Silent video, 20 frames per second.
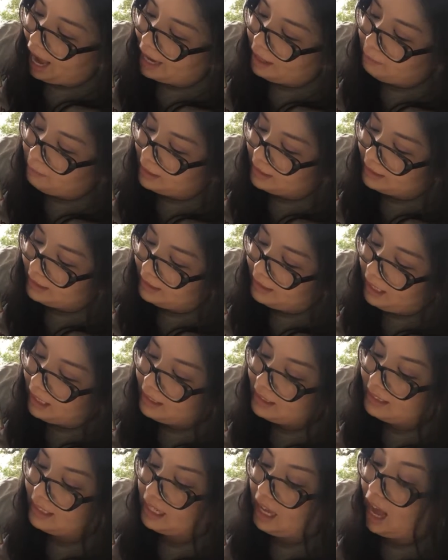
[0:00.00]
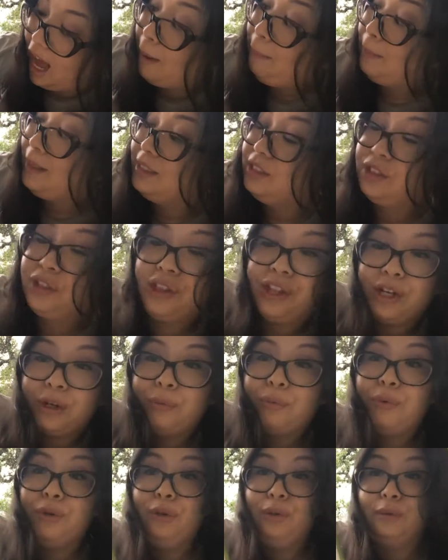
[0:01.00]
I'd been sucked up into their
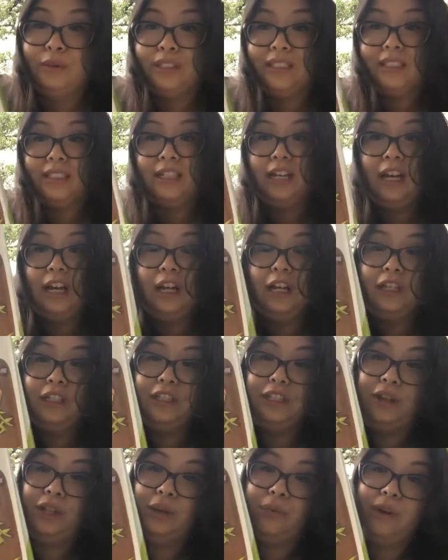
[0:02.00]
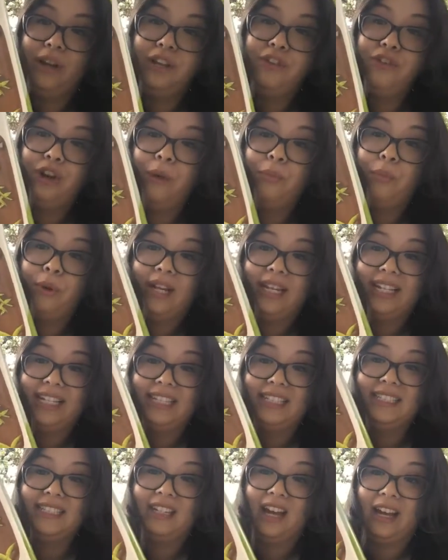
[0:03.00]
roots. So the raindrop went
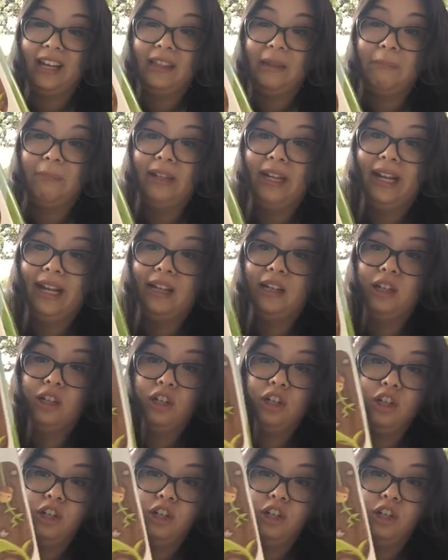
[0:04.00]
inside the plant.